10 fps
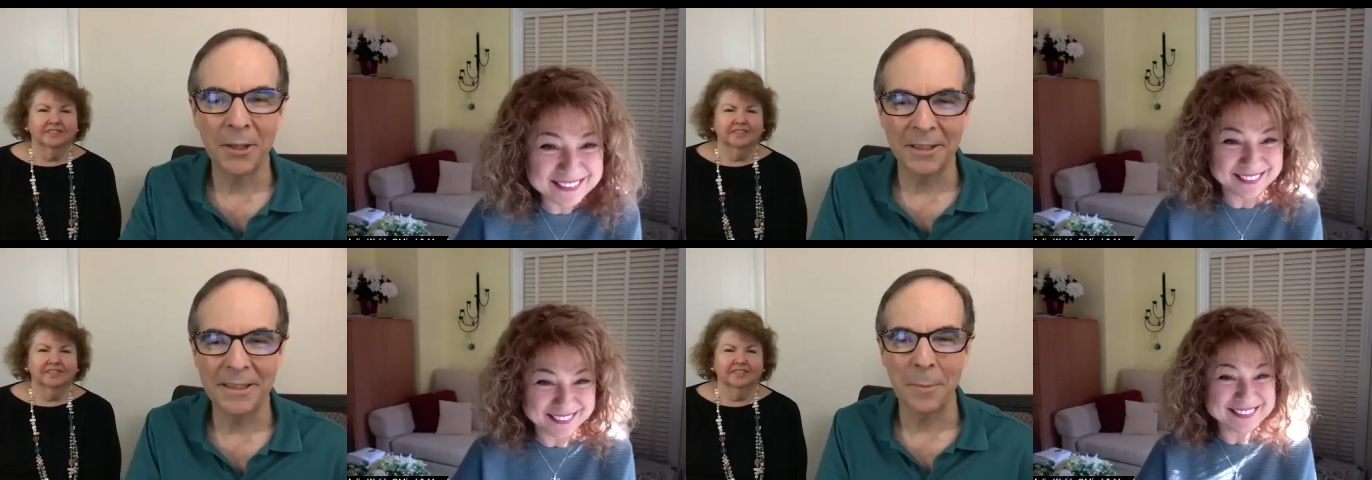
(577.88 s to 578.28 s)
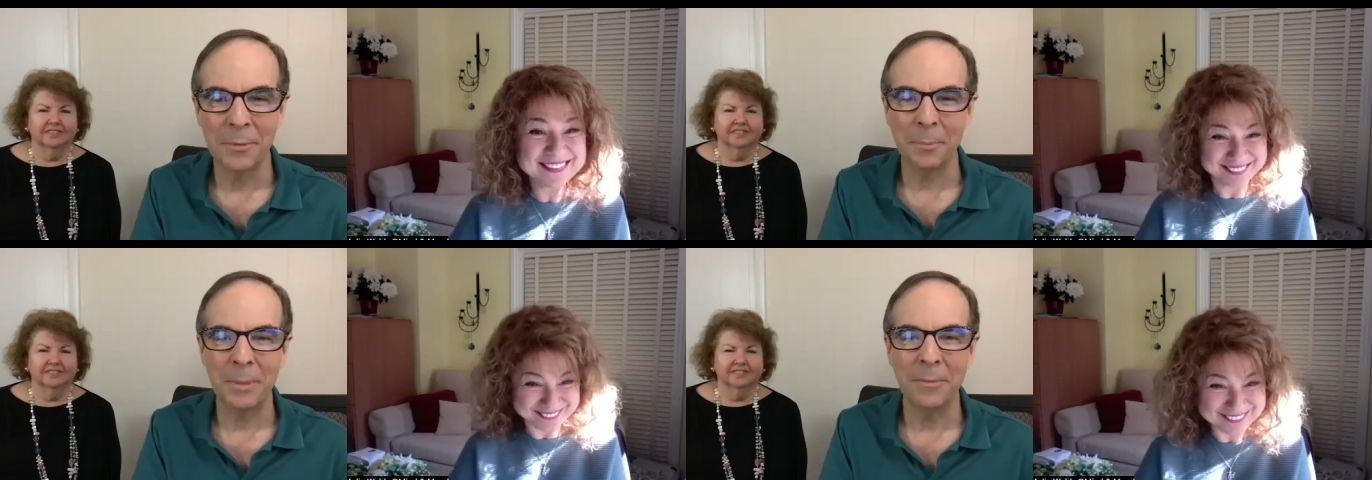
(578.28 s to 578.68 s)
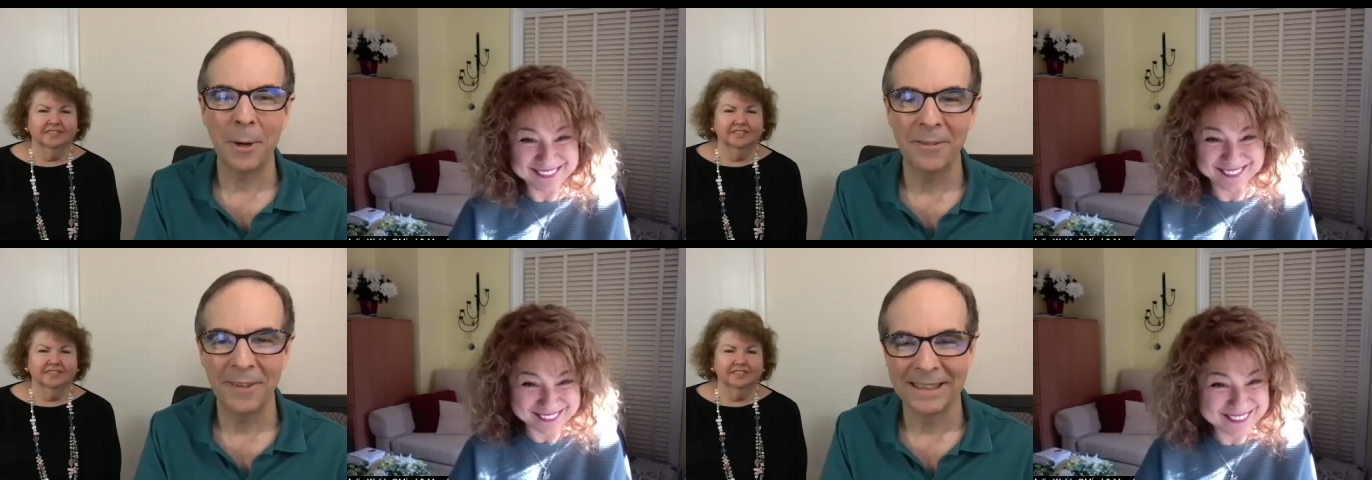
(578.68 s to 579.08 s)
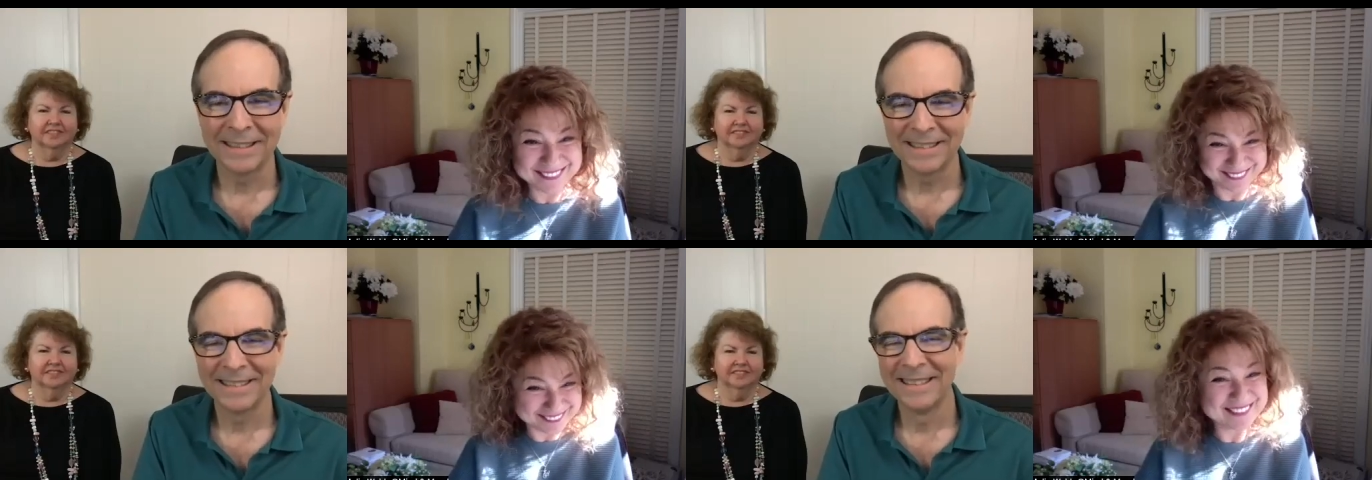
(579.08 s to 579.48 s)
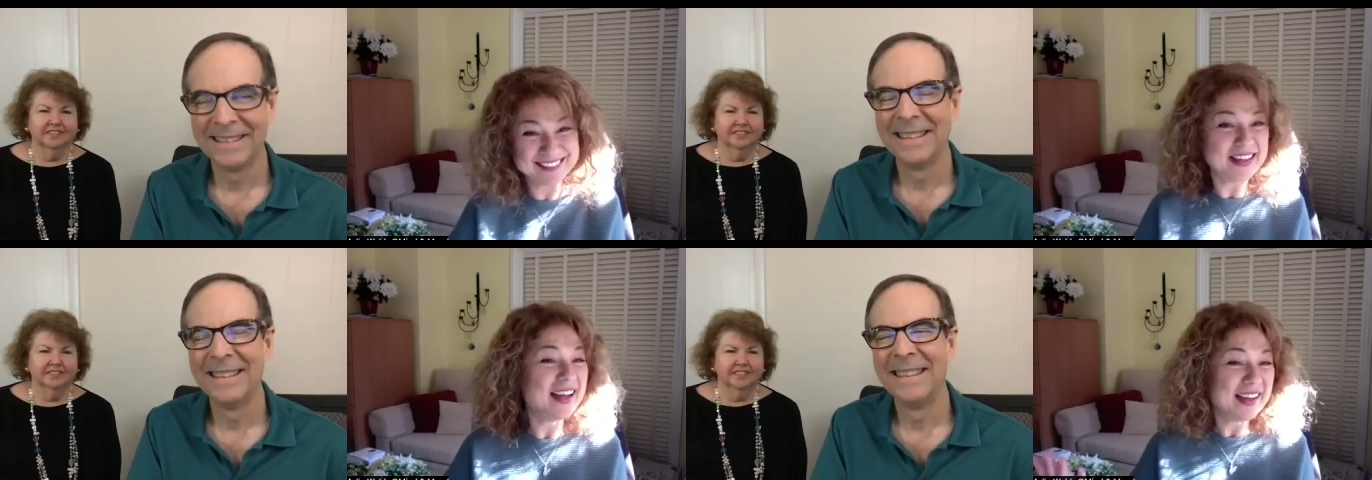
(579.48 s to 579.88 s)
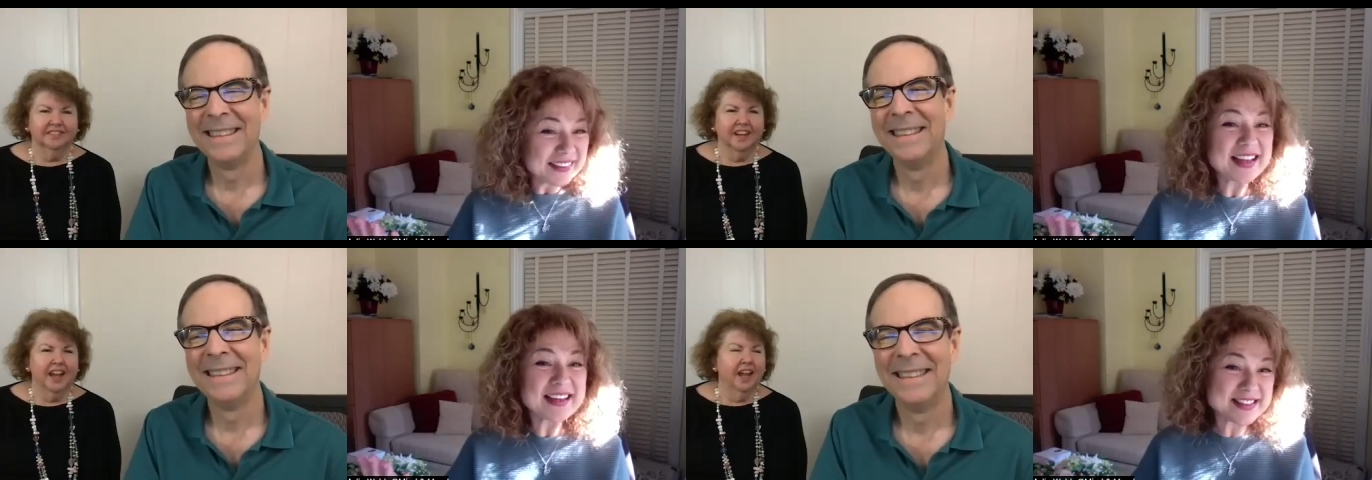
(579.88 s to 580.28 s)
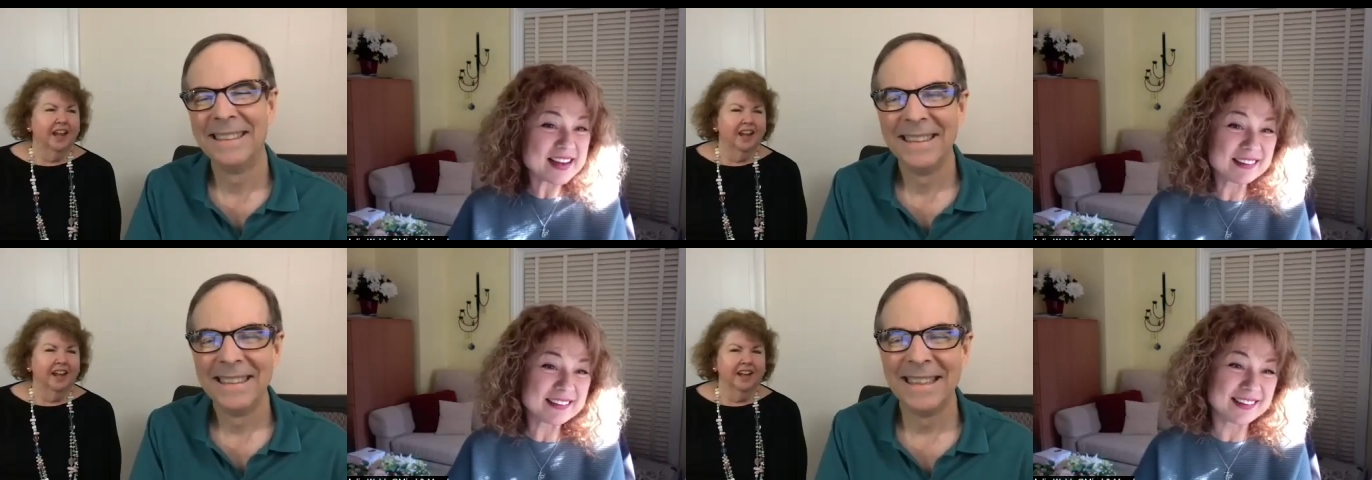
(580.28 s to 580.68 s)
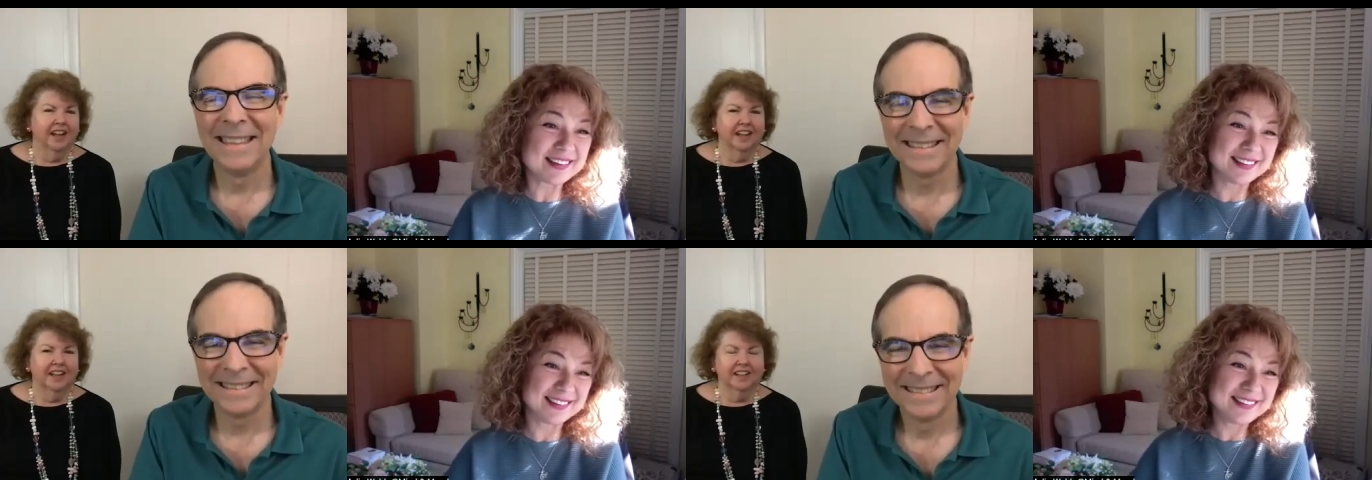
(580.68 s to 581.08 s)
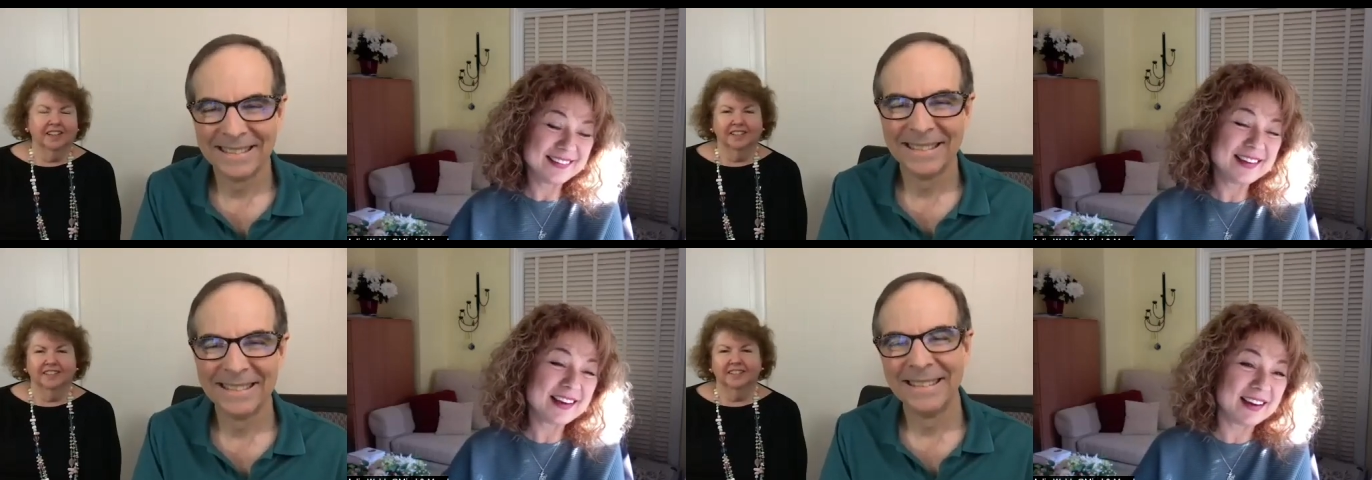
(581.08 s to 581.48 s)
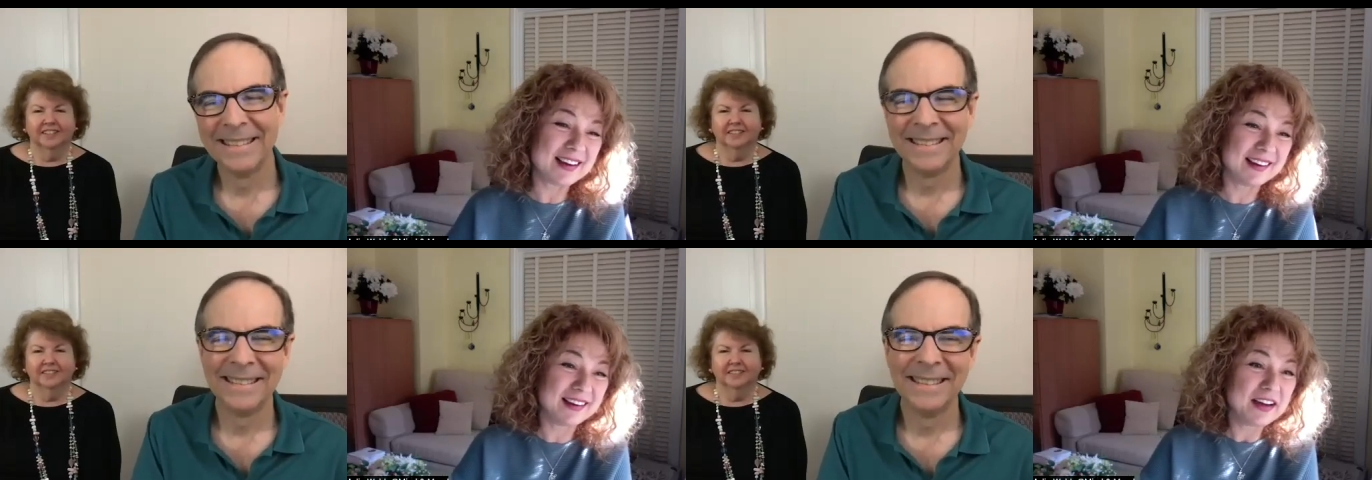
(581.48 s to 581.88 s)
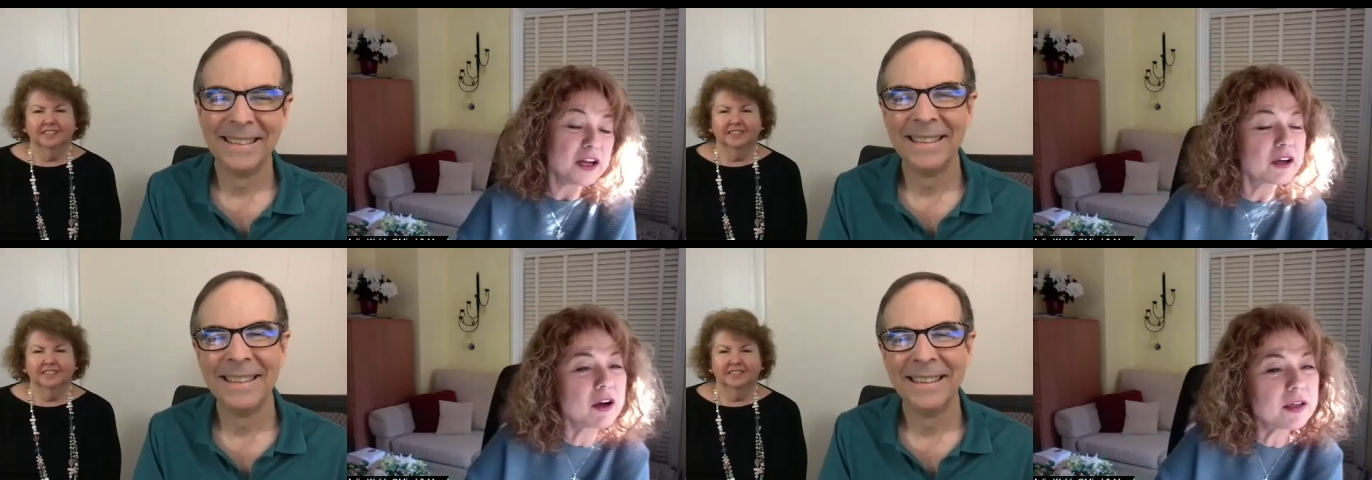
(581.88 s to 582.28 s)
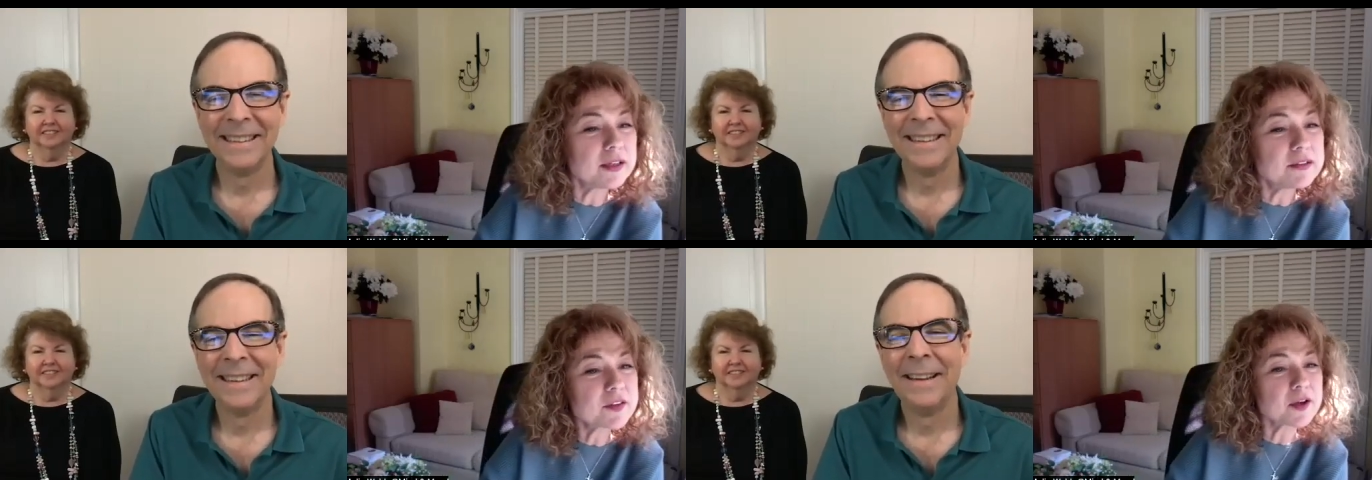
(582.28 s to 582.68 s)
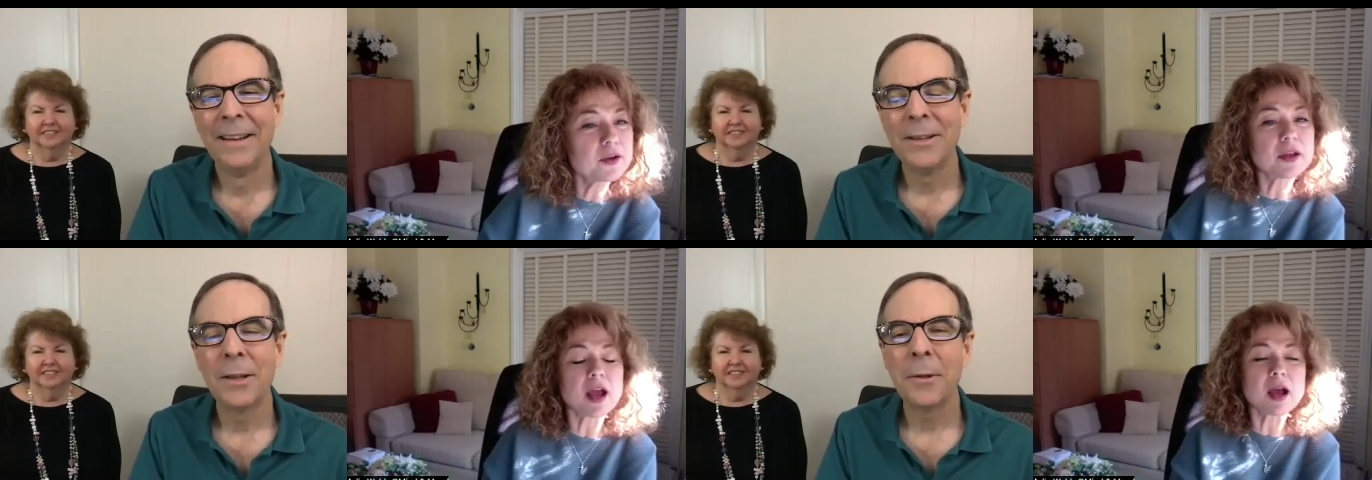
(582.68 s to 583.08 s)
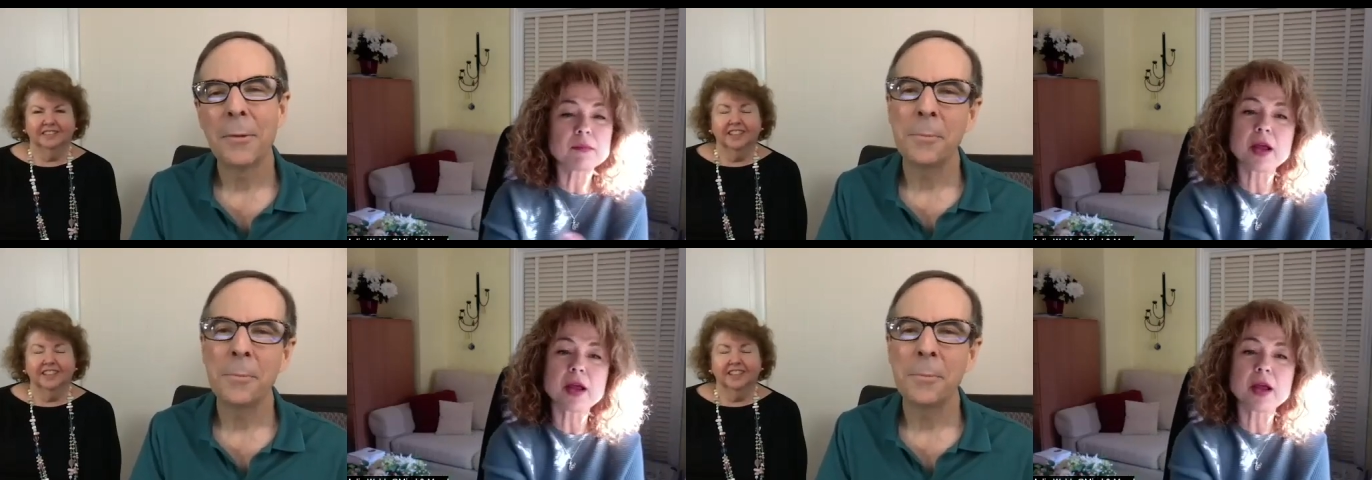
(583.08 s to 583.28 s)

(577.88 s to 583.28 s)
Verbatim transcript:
Speaker 1: attempt to be perfect.
Speaker 2: Exactly. Yeah, Connie. So, uh,